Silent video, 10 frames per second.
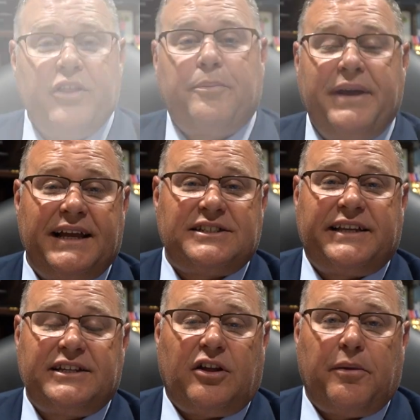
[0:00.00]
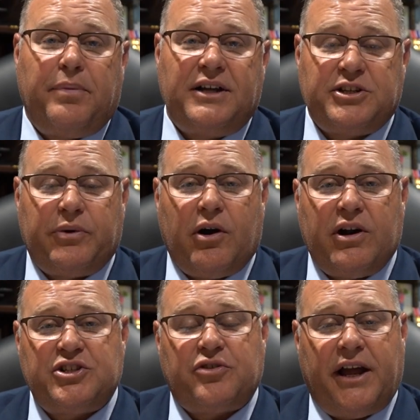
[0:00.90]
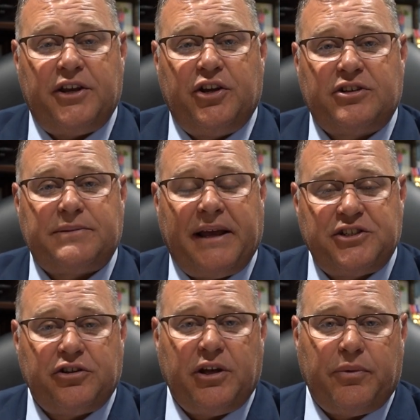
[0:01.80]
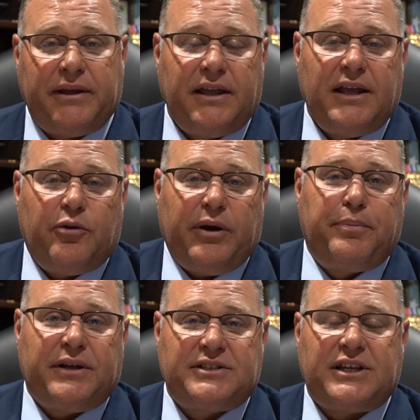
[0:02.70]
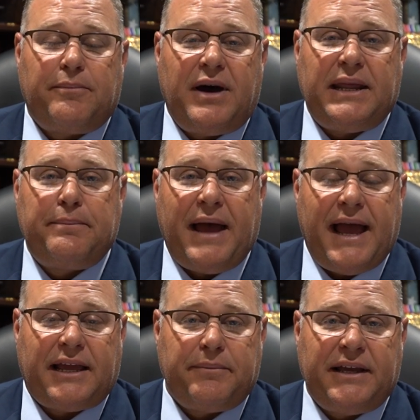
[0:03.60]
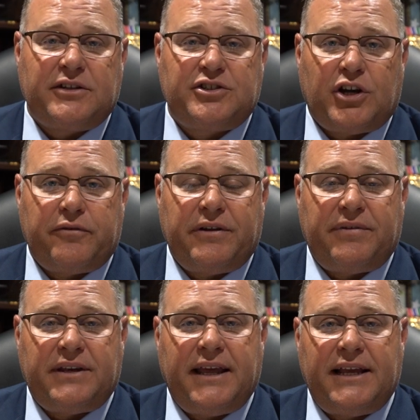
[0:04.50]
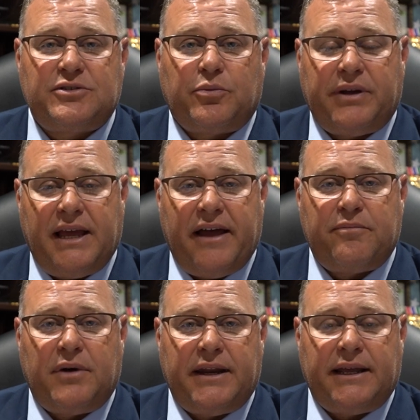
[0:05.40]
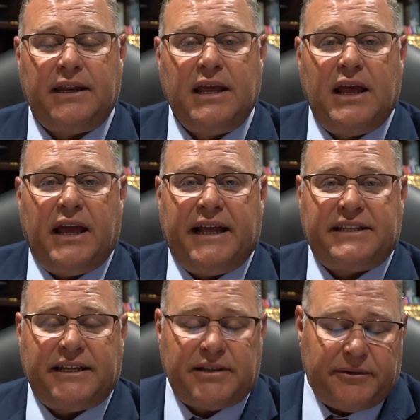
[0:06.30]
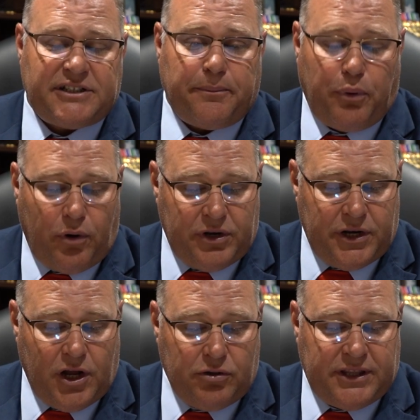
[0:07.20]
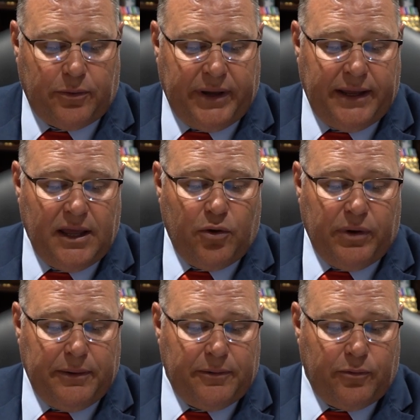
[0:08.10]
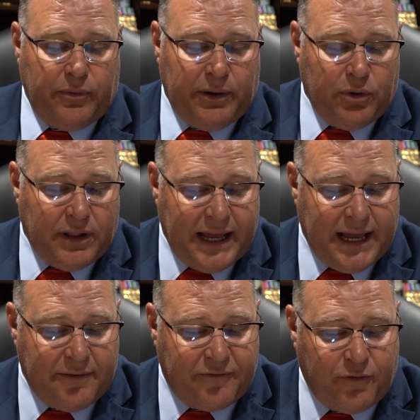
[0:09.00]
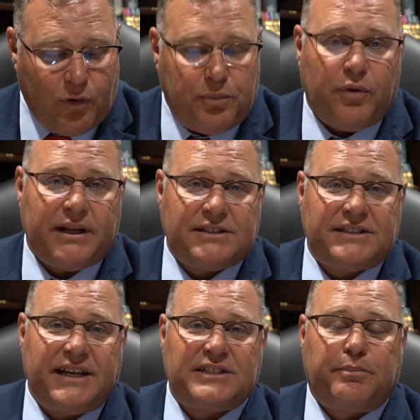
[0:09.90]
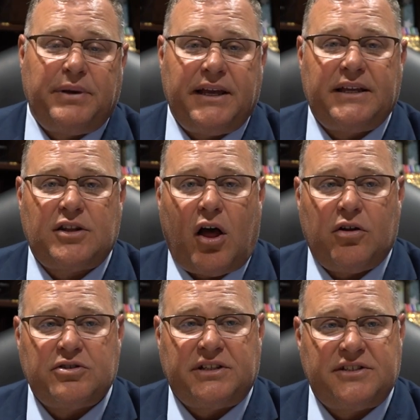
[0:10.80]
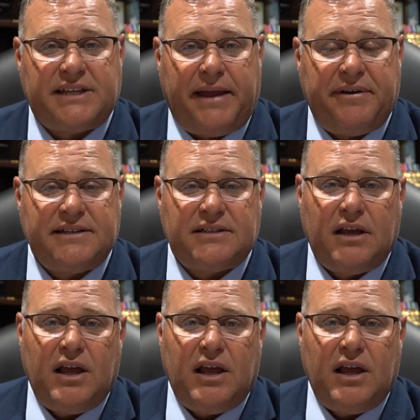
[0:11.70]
of the biggest things on the budget we always try and do is make sure that we put some money back and be conservative in days when we have money. And it's important to note that we will have $4.6 billion in savings.